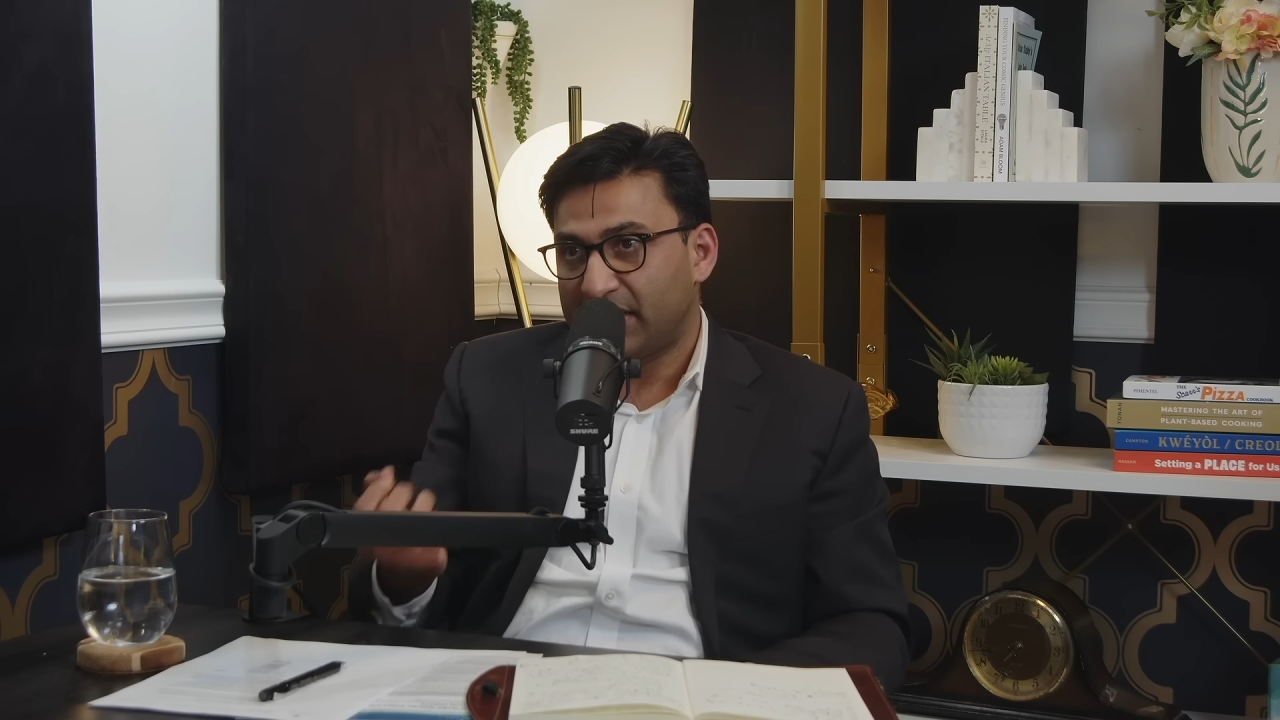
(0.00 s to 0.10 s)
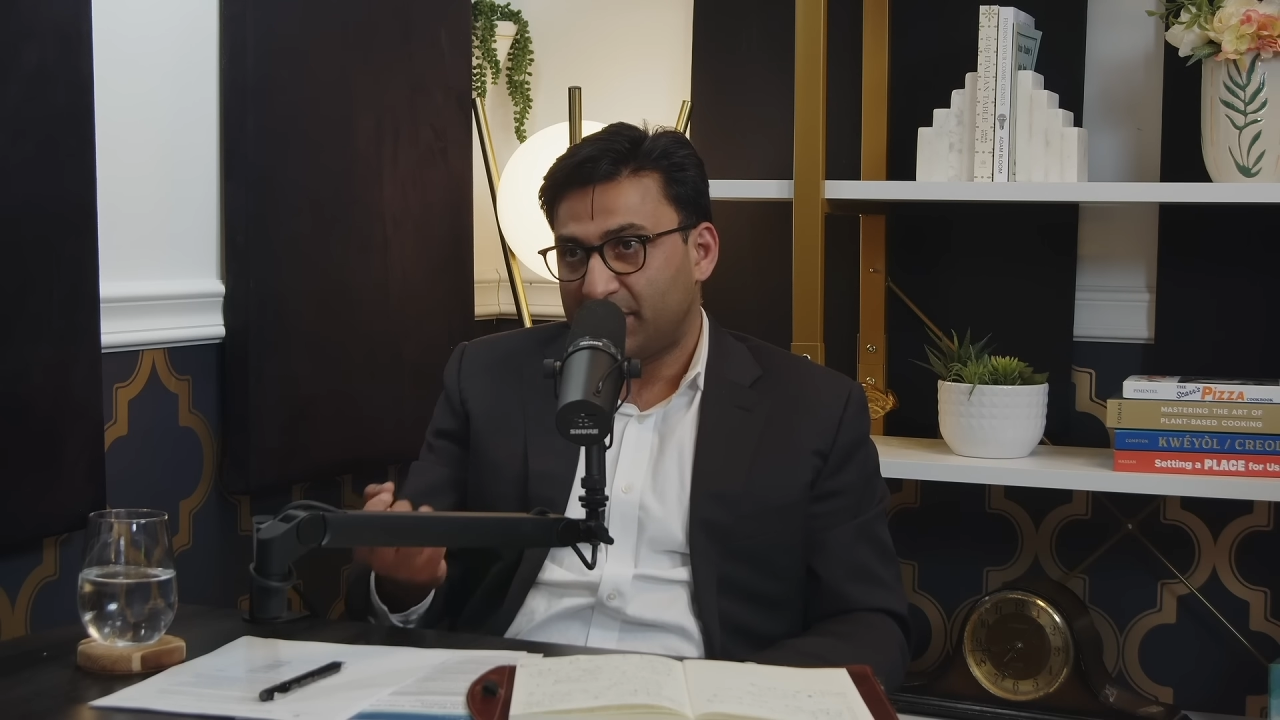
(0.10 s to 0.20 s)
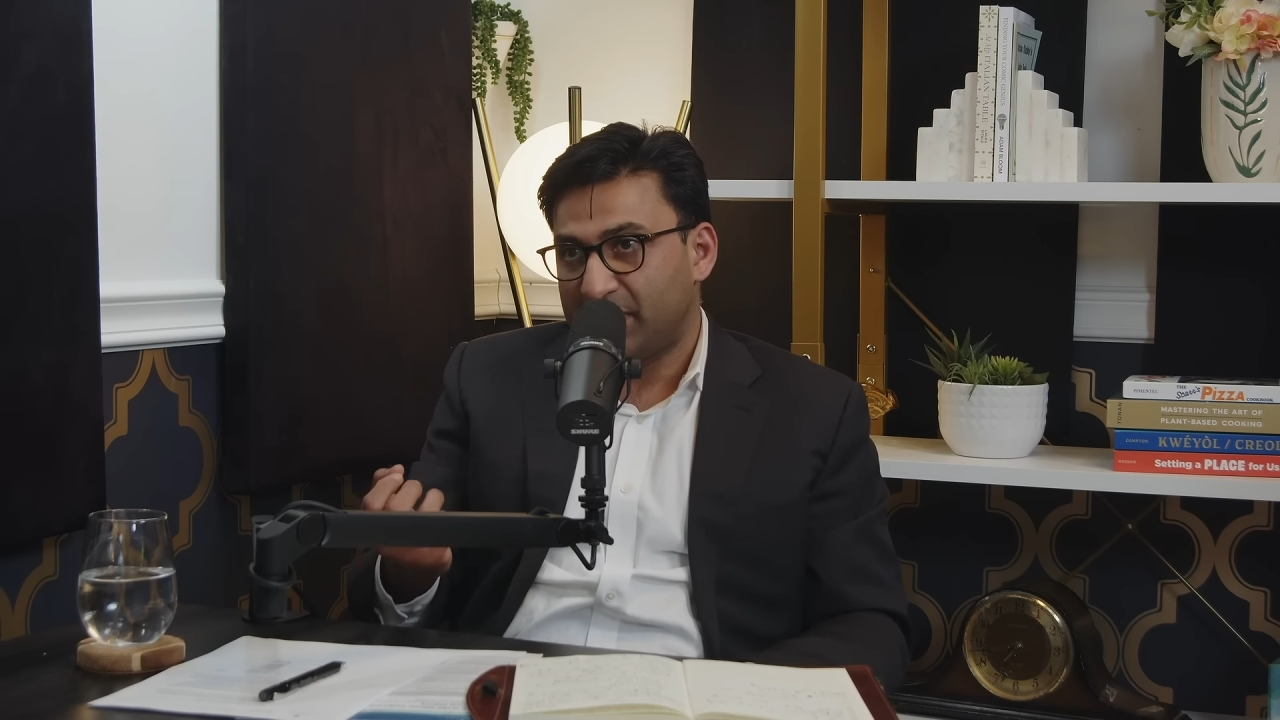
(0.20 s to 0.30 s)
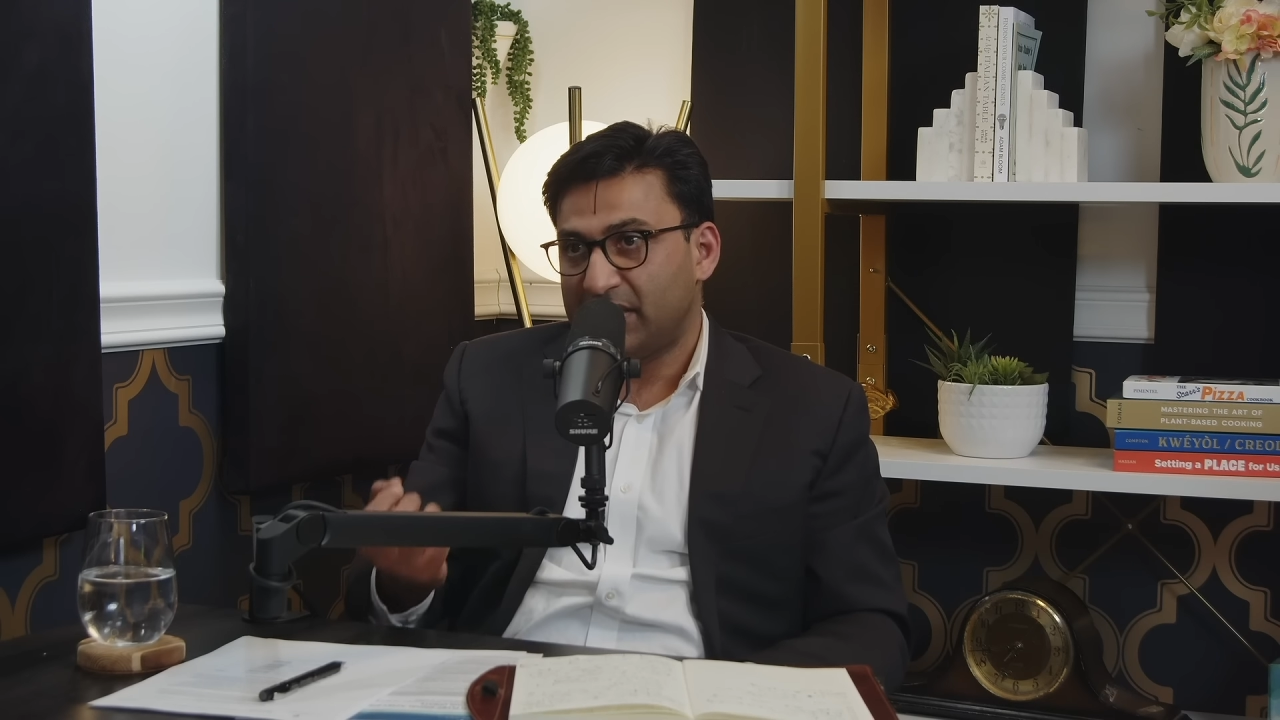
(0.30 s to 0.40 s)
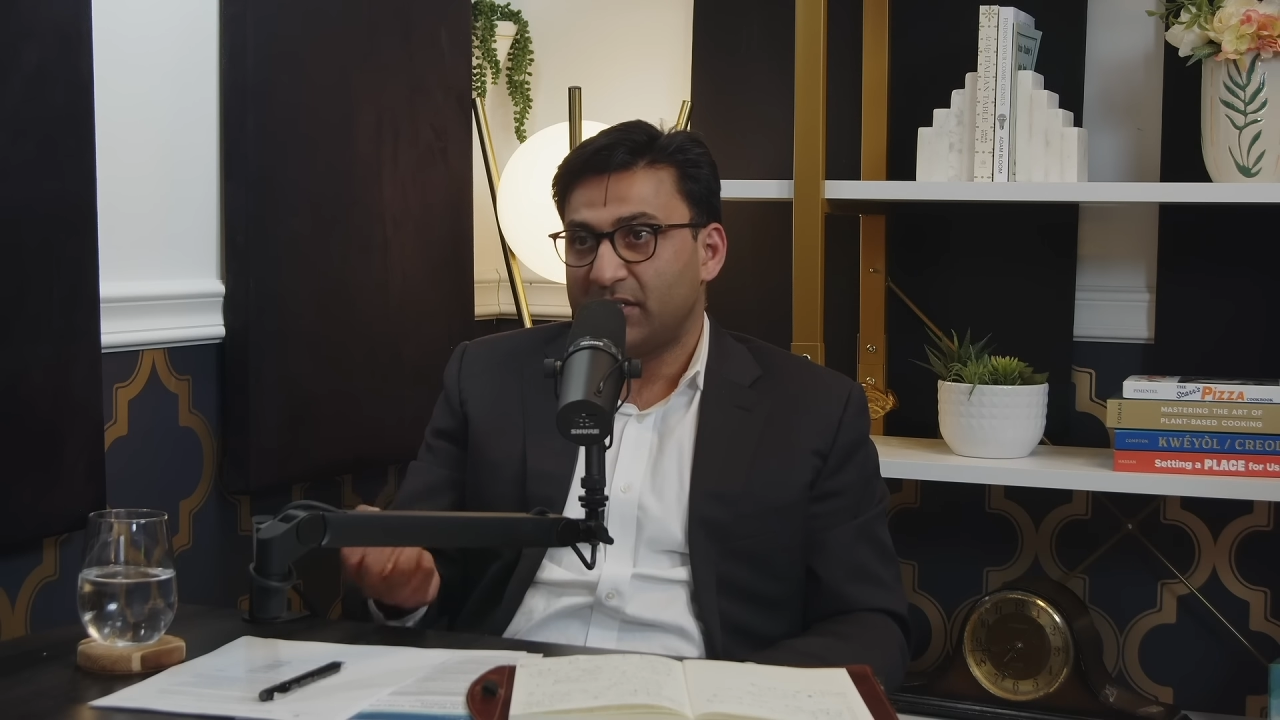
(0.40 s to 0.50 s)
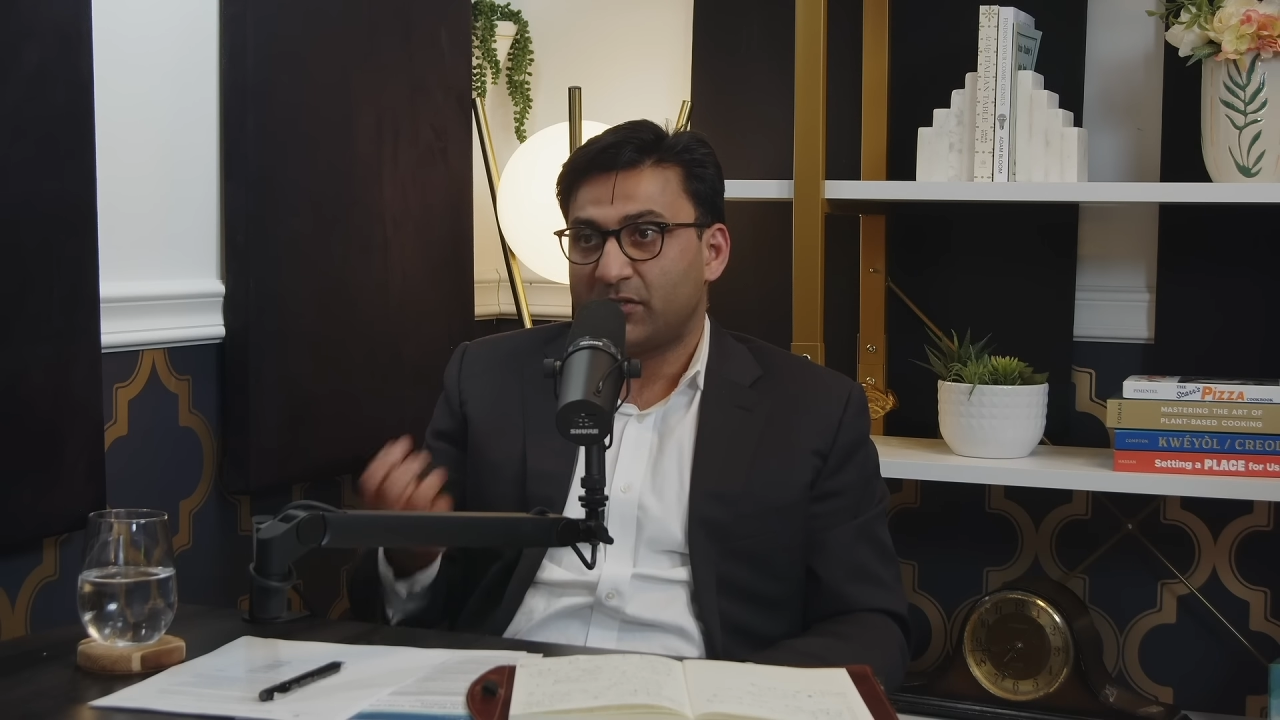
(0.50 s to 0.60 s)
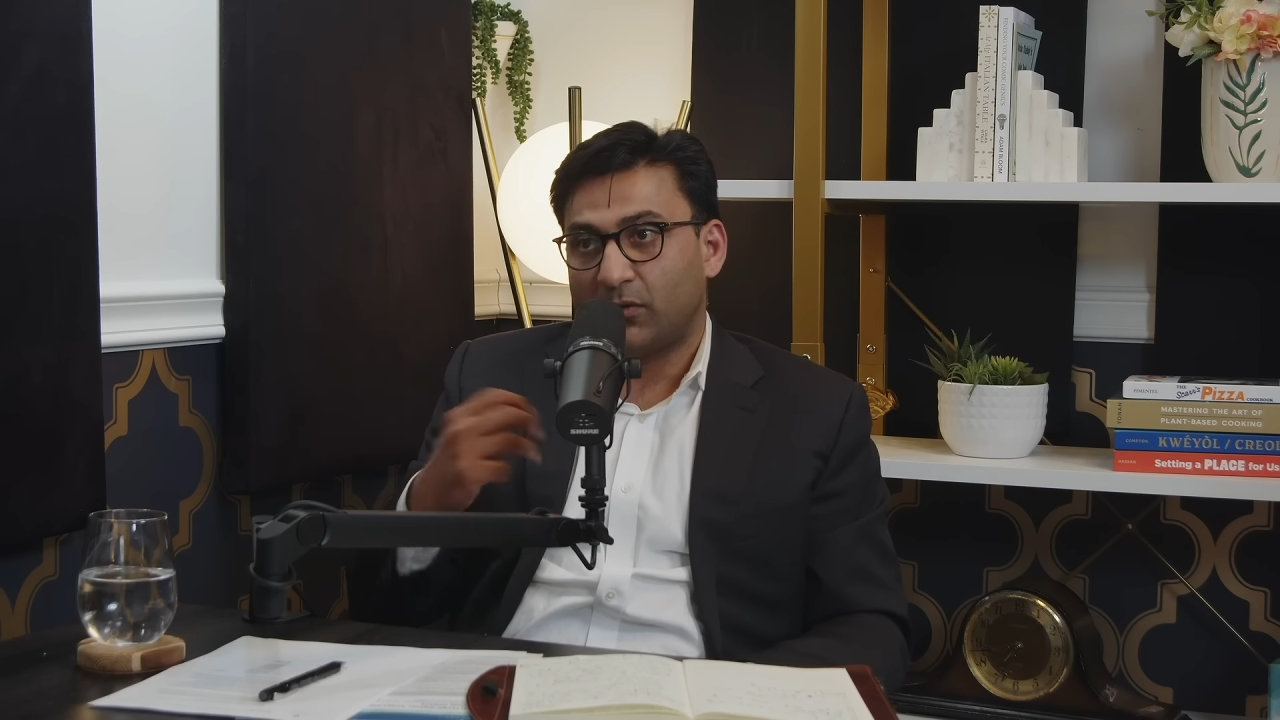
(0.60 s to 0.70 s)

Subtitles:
this business